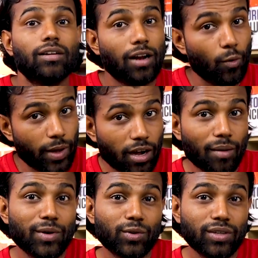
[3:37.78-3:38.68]
now we are
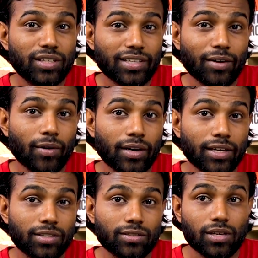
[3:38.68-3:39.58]
coming to the
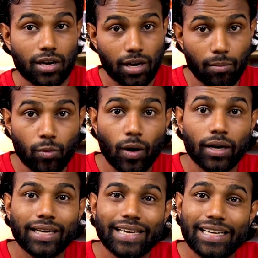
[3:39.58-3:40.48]
disadvantages. Number
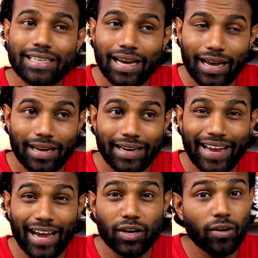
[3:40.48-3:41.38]
one, it
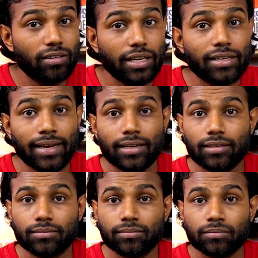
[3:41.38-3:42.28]
cannot
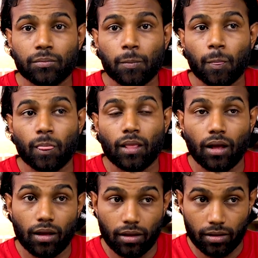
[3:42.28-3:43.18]
detect
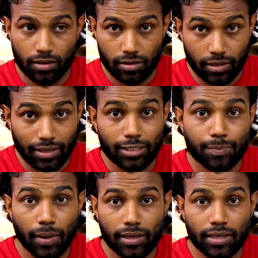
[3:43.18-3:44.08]
the
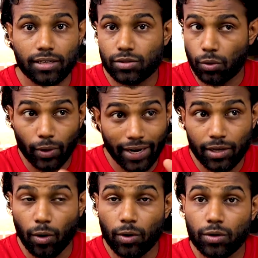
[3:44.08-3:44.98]
dust particles or
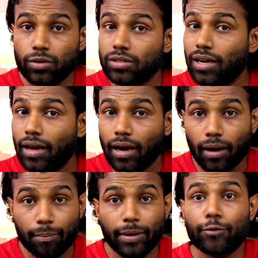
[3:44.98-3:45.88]
any odors
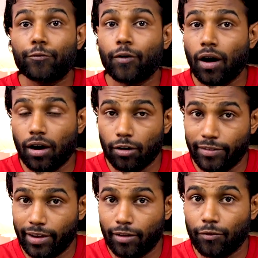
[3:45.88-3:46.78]
a bit far
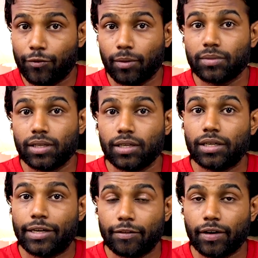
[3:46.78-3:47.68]
away from
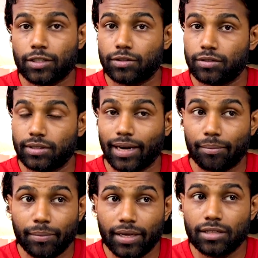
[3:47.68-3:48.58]
the device. That
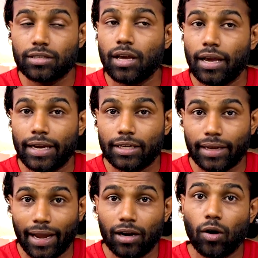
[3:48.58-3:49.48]
means it
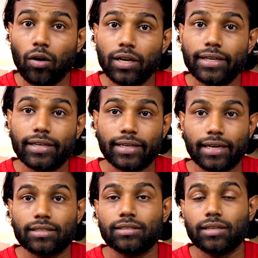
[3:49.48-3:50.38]
can only
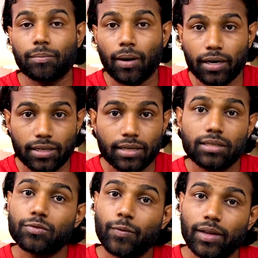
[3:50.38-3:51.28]
detect the
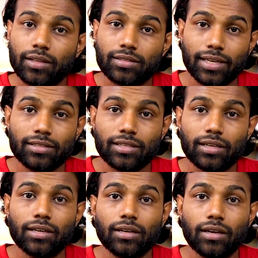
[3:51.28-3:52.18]
particles when the
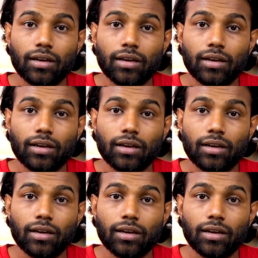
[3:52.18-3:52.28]
sensor